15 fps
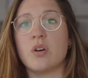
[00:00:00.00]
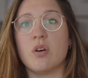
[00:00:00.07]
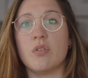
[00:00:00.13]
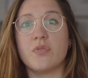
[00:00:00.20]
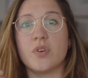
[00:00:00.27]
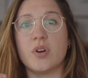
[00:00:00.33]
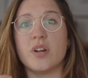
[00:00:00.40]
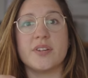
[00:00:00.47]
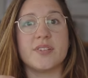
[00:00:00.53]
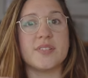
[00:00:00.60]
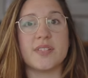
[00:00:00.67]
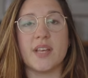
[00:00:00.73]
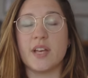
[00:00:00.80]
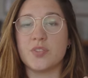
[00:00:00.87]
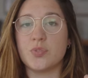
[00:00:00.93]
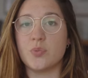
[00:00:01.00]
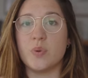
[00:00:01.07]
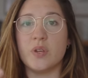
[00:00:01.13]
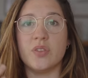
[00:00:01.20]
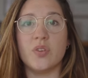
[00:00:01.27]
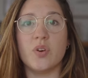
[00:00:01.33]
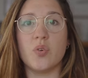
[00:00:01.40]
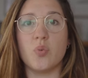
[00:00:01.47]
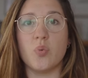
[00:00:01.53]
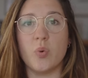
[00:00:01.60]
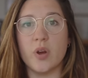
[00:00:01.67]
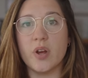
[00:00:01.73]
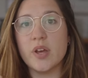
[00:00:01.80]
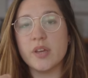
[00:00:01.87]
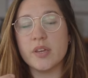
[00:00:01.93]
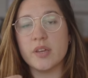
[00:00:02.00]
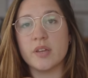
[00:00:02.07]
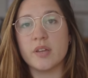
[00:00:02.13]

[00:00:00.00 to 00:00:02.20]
of colors that we know work.